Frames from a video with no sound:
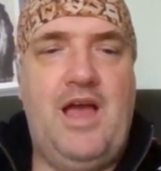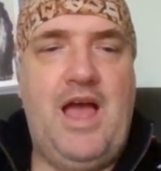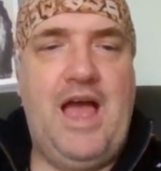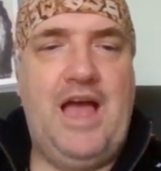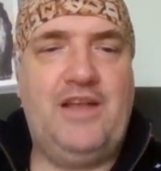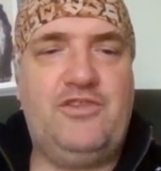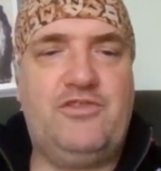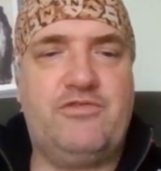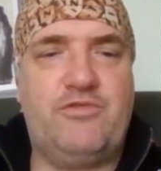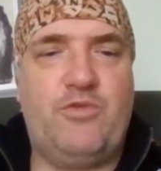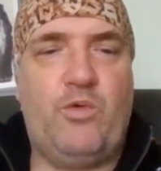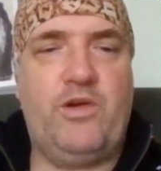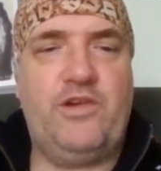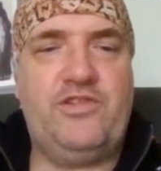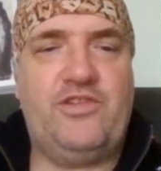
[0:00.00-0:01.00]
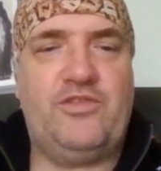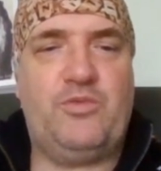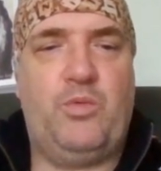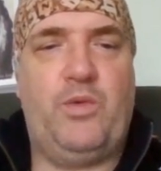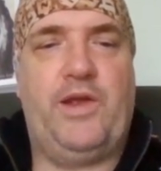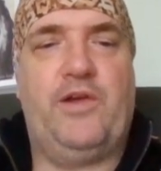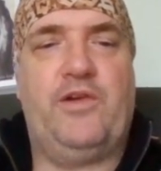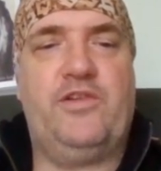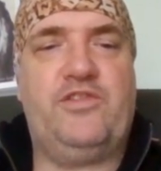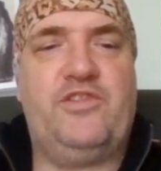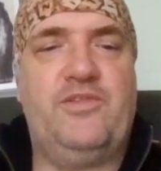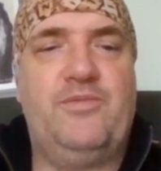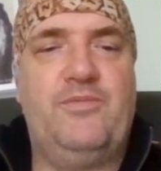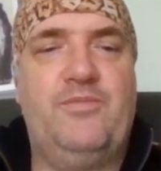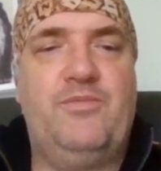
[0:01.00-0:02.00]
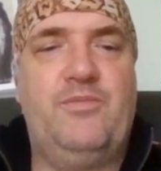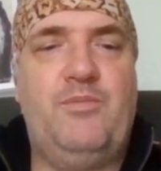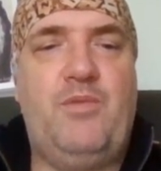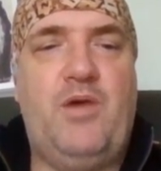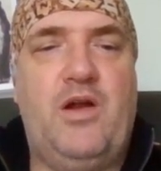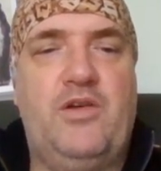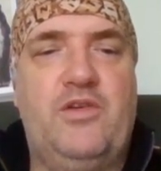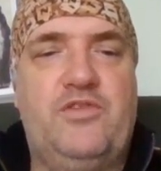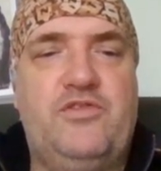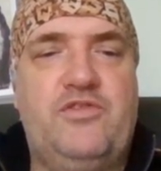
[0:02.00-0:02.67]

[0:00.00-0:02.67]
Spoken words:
And to reverse is weird. Partners,